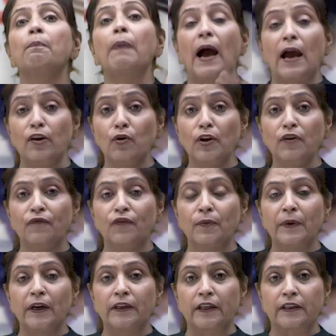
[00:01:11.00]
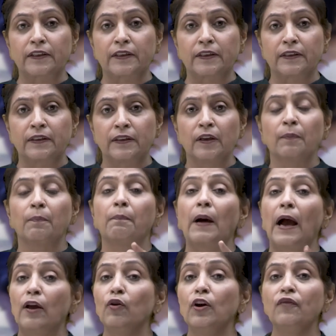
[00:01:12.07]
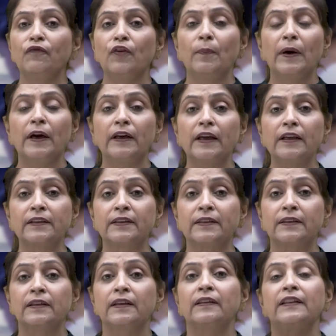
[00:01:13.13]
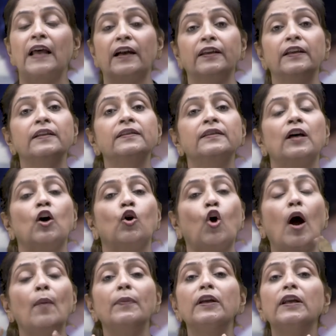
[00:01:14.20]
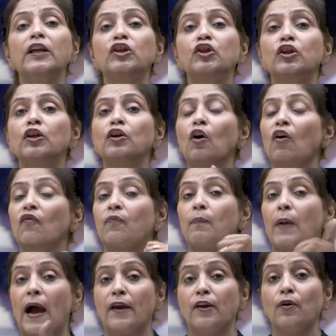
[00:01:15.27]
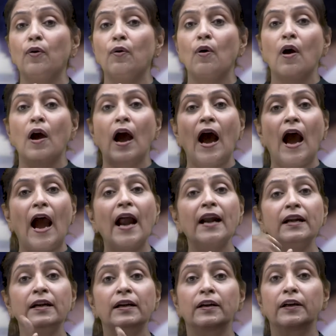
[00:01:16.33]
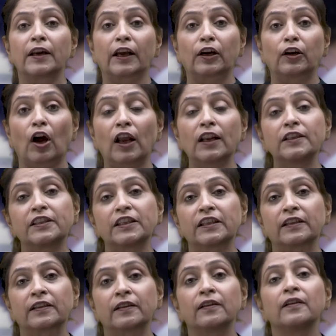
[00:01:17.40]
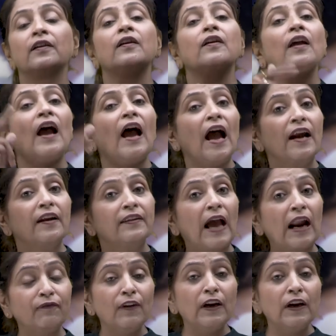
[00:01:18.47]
bioinformatics. Bioinformatics, that is a combination of bio and technology, and that